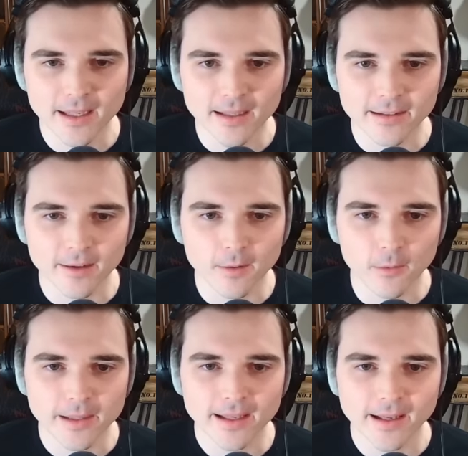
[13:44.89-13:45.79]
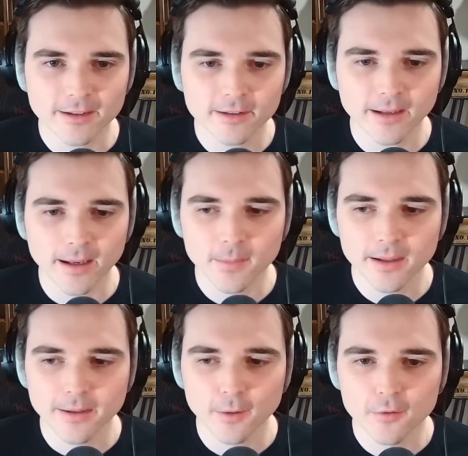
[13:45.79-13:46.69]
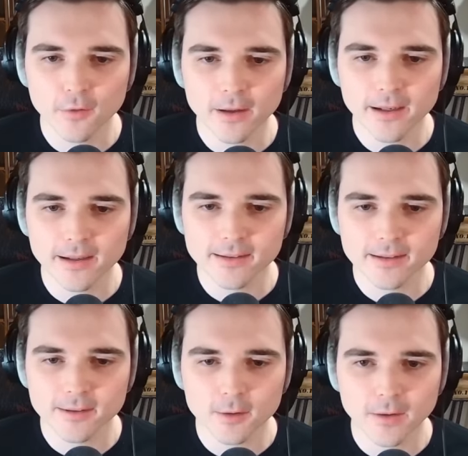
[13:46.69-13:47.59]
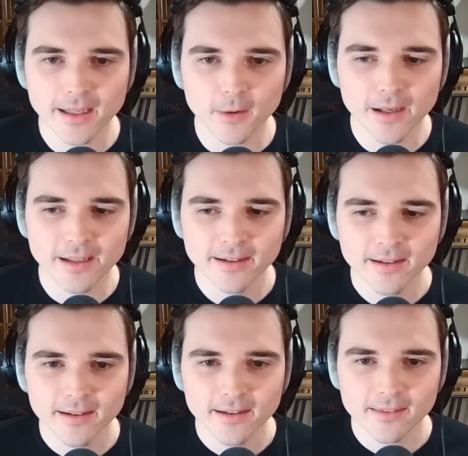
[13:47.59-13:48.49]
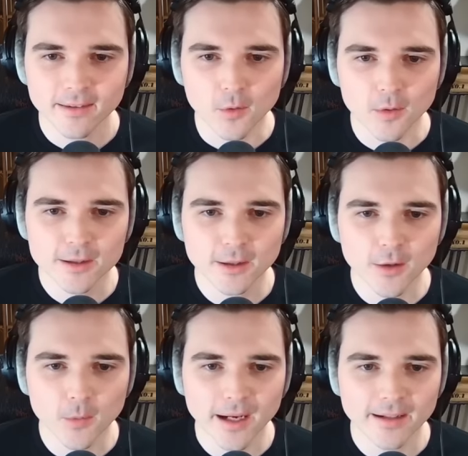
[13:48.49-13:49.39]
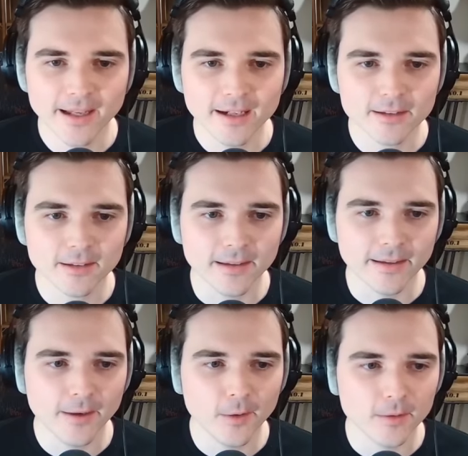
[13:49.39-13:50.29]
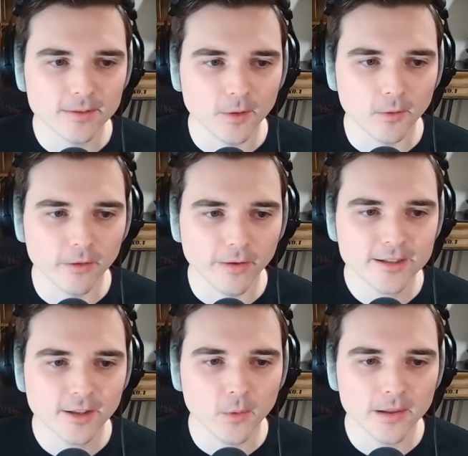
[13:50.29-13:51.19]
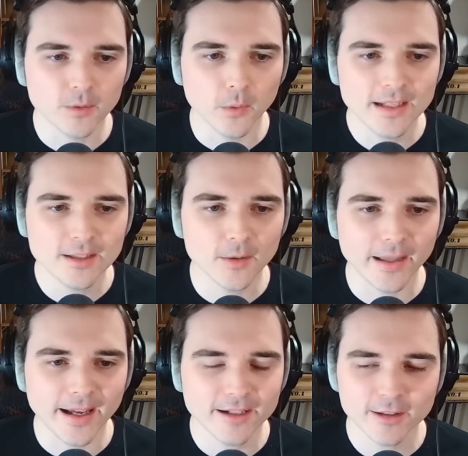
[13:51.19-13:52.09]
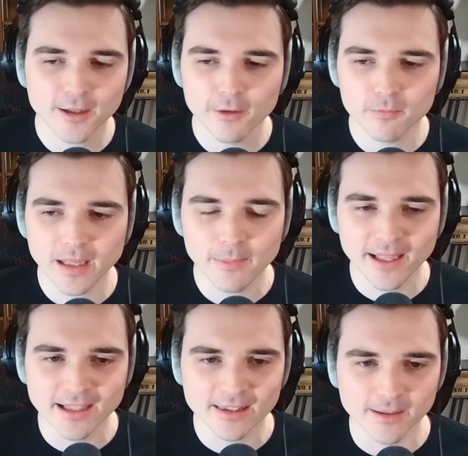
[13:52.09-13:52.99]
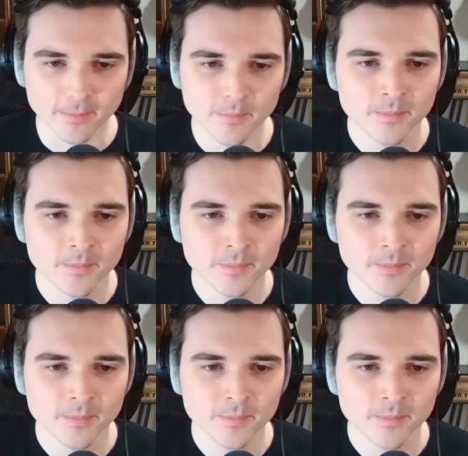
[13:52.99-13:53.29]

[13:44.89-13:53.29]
And oh, we get, actually, I'm going to go for it. Is it too late? Wait, the horn took a while to actually go. So the red shell was way too late. I actually could have maybe hit them.